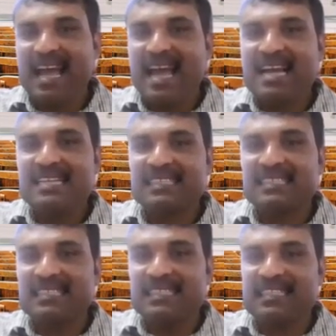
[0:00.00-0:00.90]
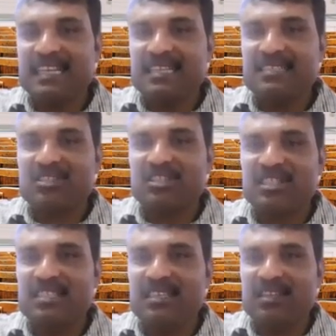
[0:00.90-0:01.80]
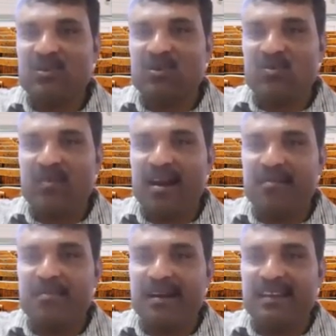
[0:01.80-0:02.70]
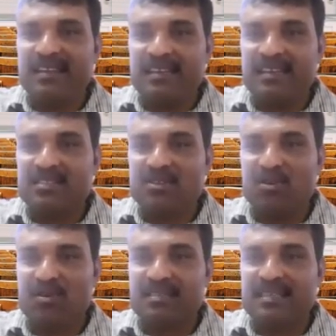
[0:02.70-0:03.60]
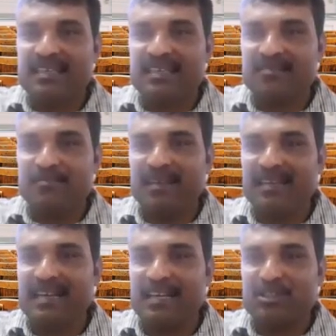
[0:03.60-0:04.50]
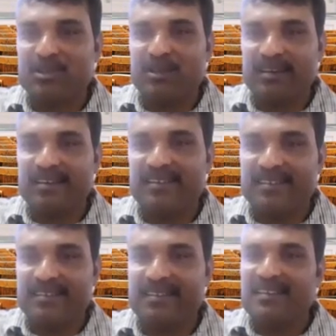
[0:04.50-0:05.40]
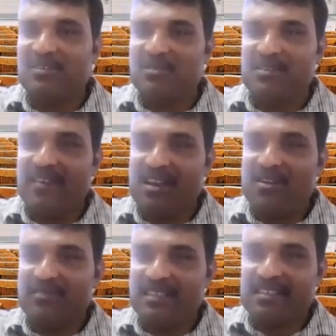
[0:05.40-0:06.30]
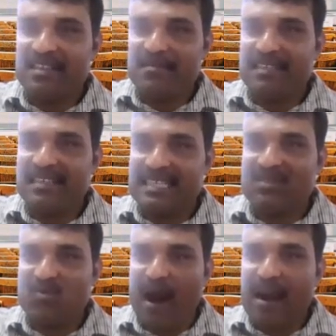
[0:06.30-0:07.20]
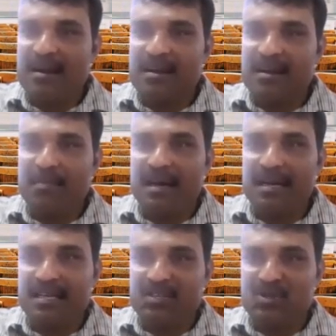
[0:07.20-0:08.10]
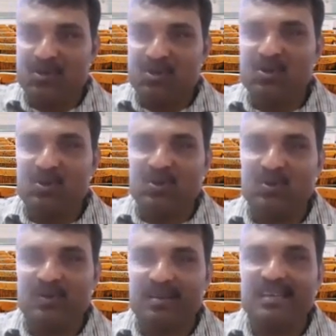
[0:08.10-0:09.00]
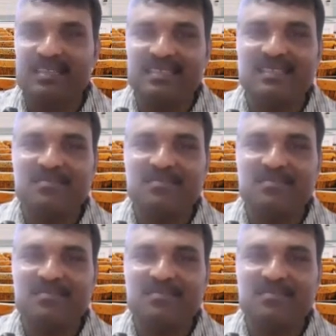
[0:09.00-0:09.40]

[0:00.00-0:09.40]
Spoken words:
h tends to 0, 1 minus cos h by h square. The value of this limit is 1 by 2, right?